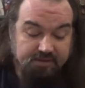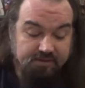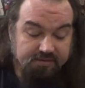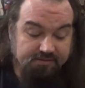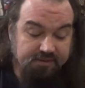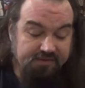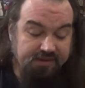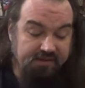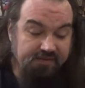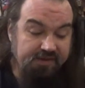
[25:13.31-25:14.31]
It's
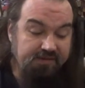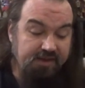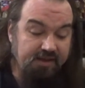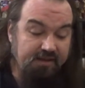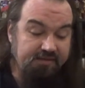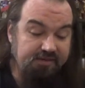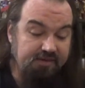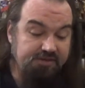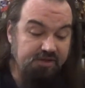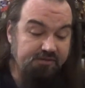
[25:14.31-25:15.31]
stated that
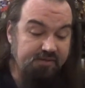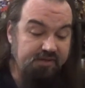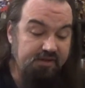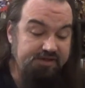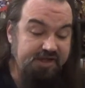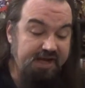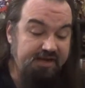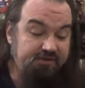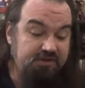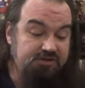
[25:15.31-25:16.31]
Joe is a jack
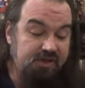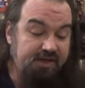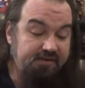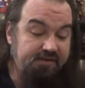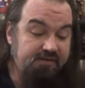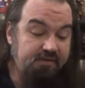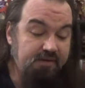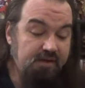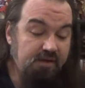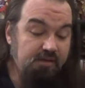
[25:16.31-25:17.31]
of all trades:
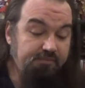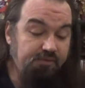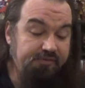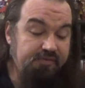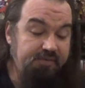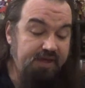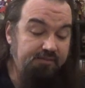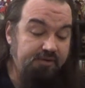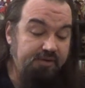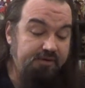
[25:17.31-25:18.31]
pour
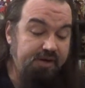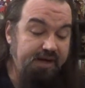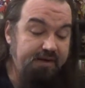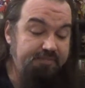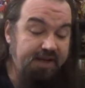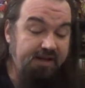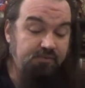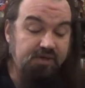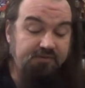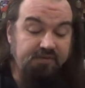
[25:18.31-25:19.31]
cement, work a crane, paint,
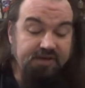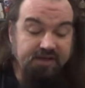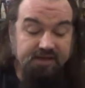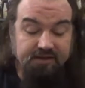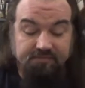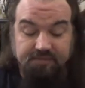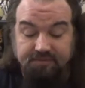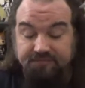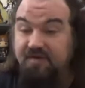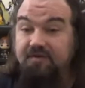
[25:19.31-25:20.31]
whatever he needs.
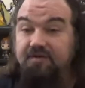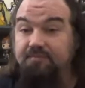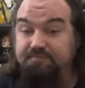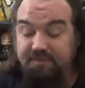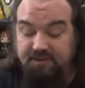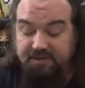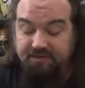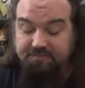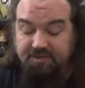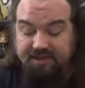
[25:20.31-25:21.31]
Favorite
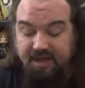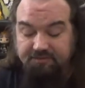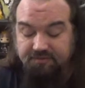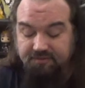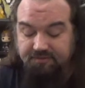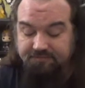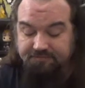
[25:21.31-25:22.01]
is building houses.